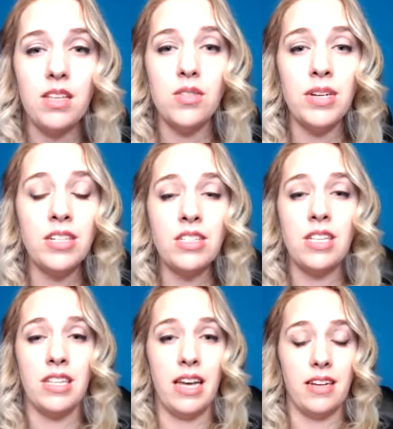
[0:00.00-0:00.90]
So here's the
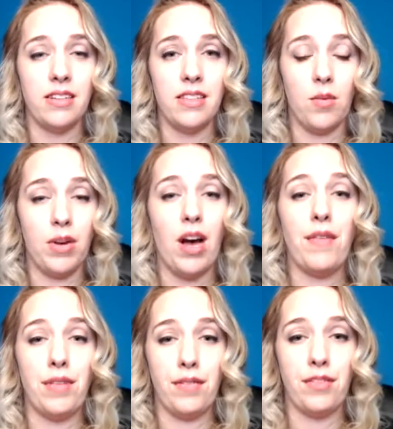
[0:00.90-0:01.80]
thing that we
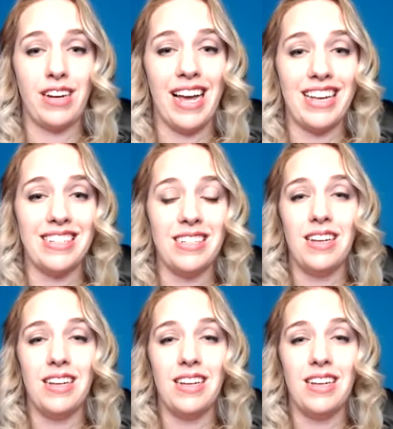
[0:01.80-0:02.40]
often forget.